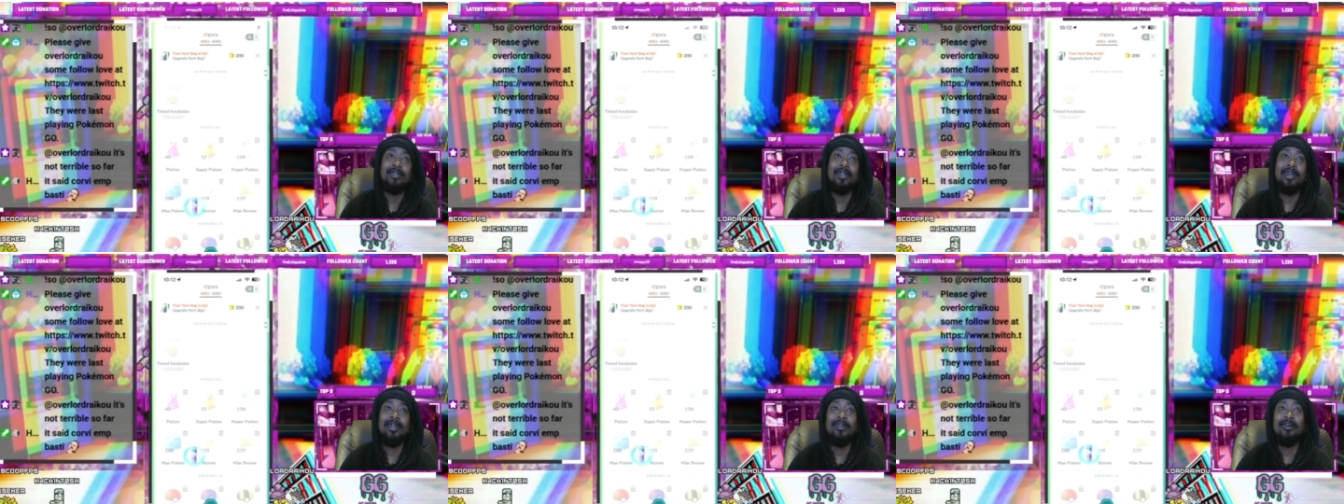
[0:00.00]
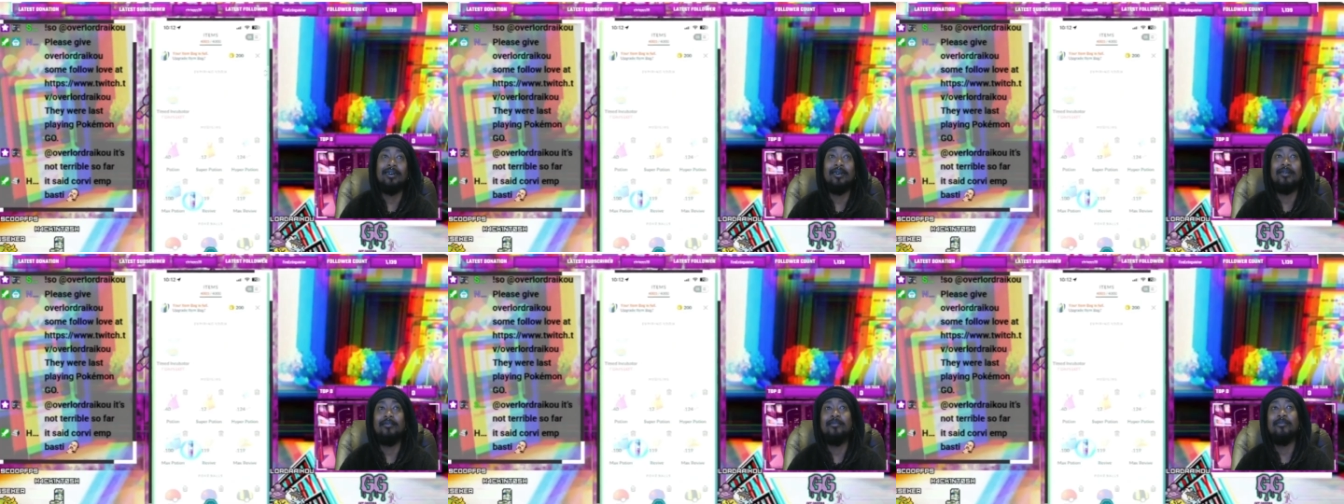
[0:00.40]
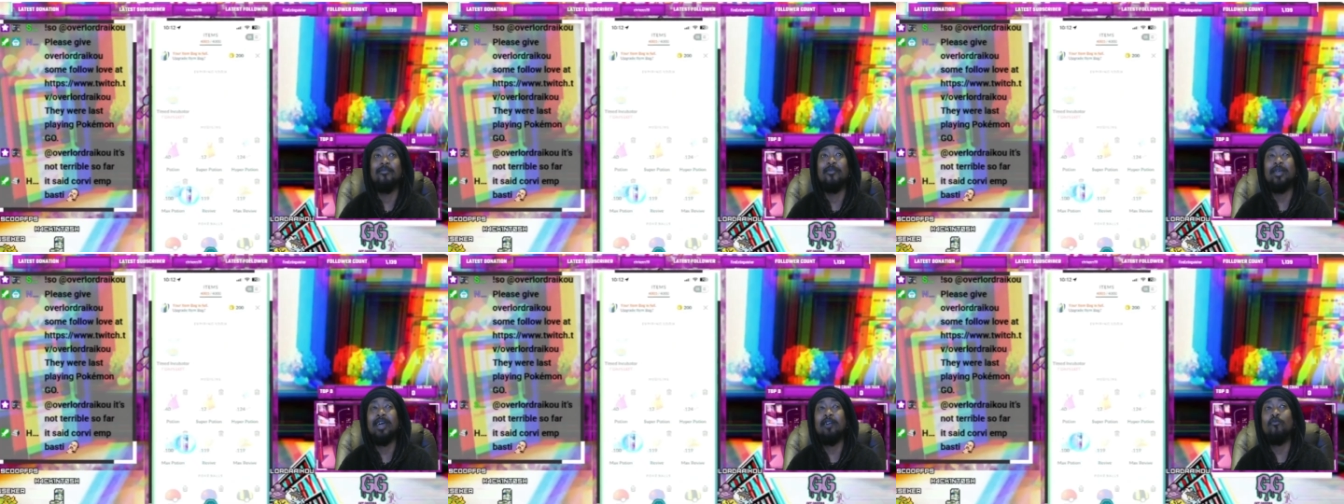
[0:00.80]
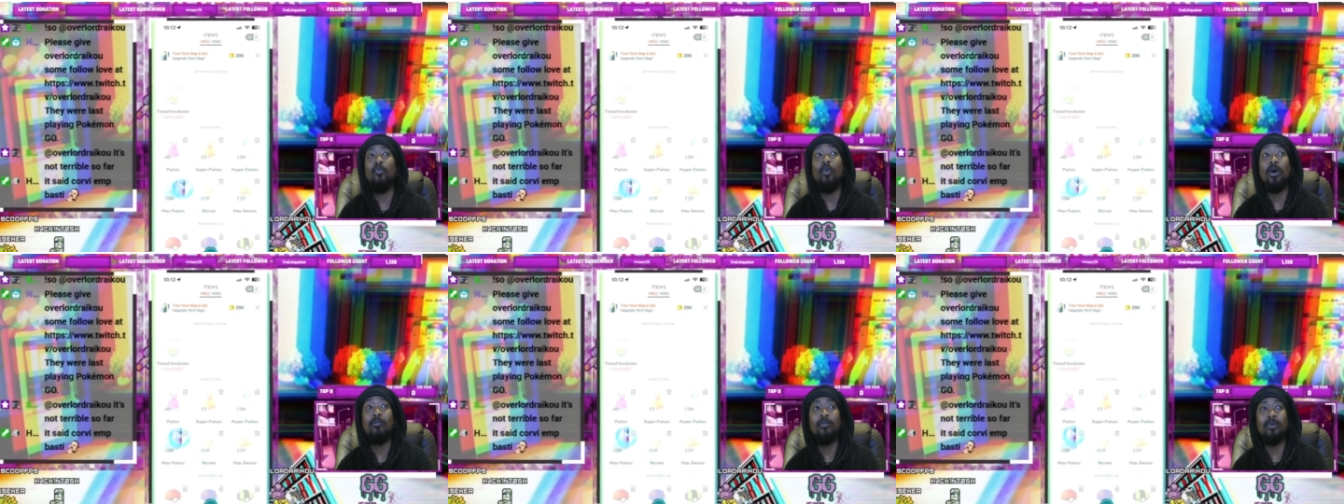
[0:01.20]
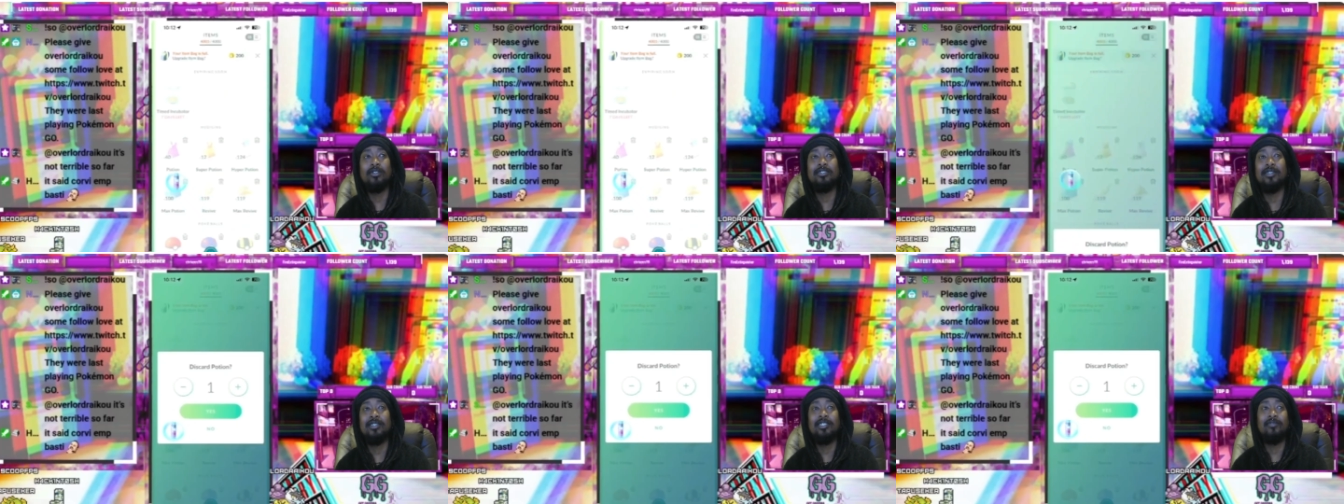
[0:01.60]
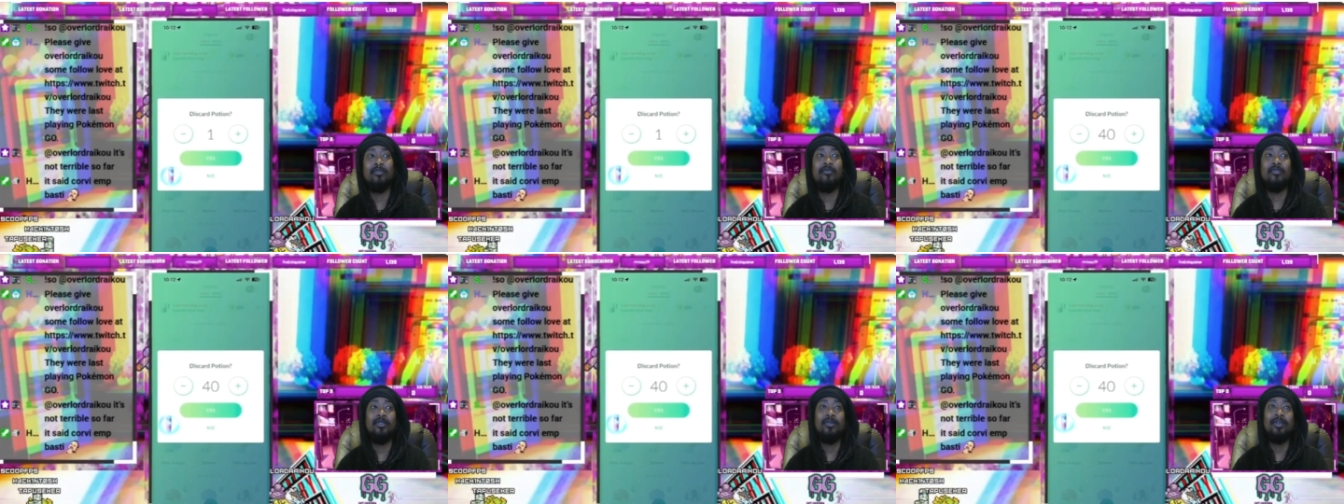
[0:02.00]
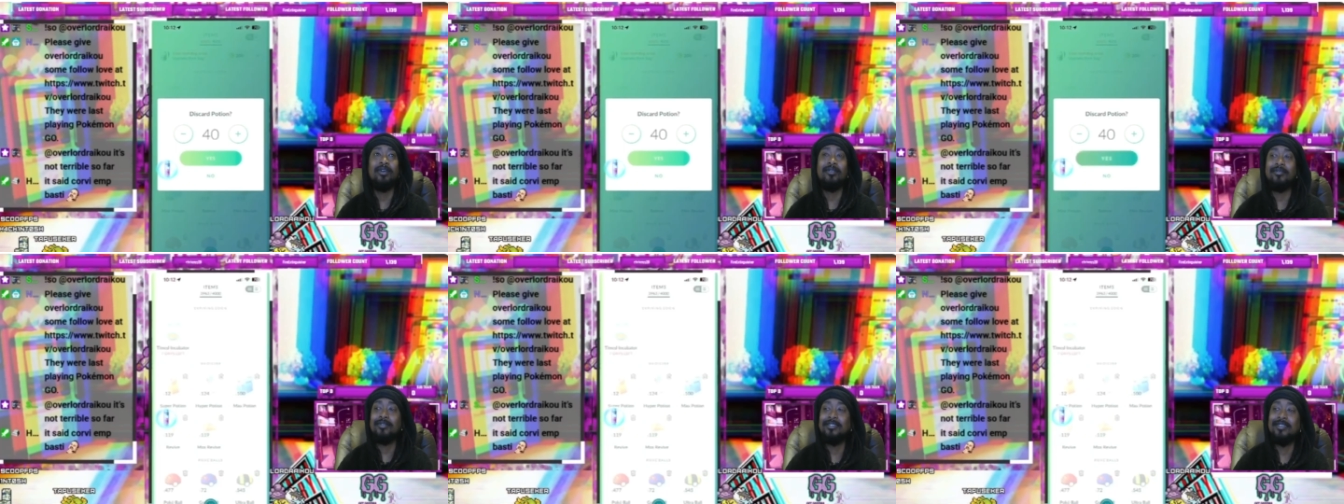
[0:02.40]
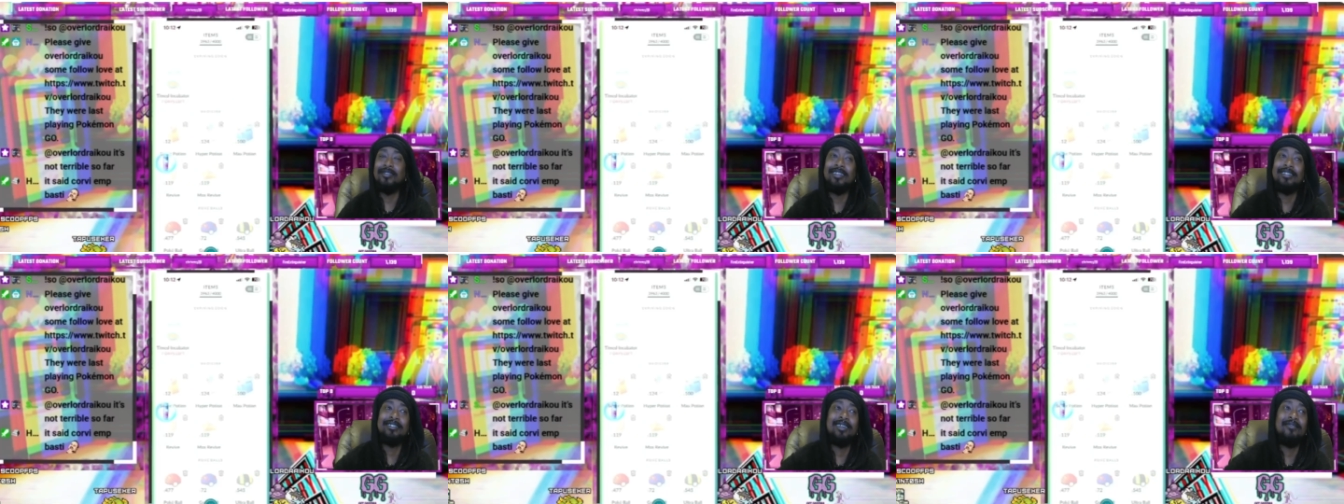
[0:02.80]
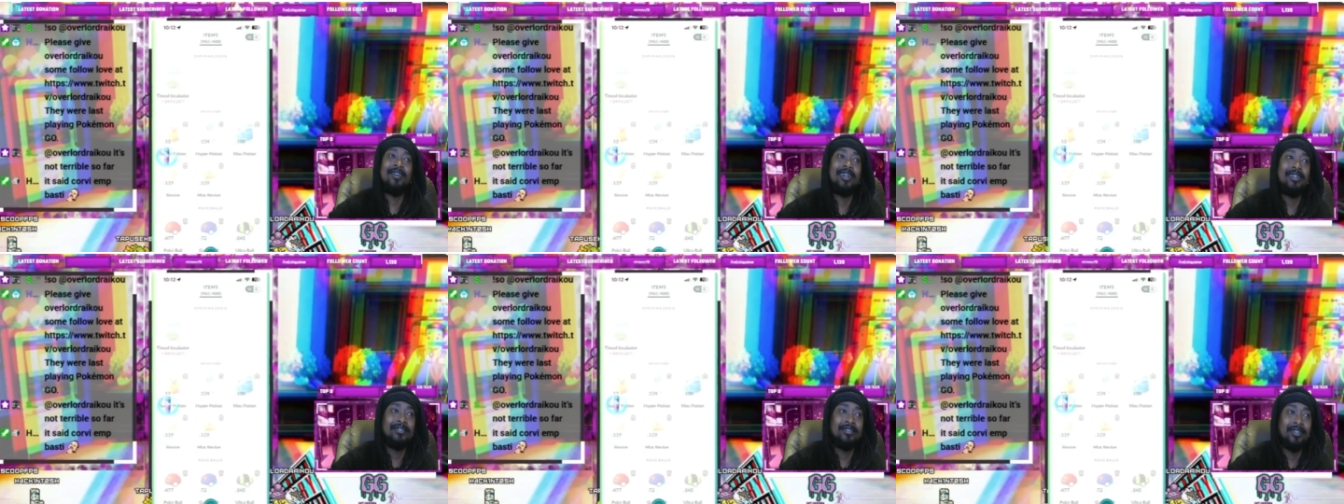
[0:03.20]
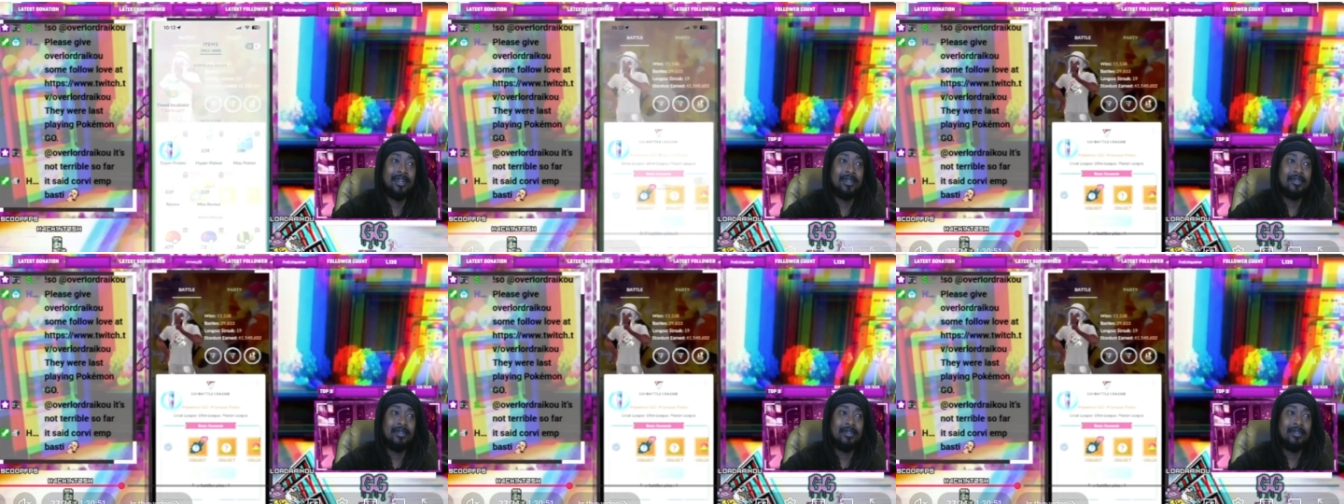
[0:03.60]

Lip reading: and we have one more set to review, yo. So let's get right into that.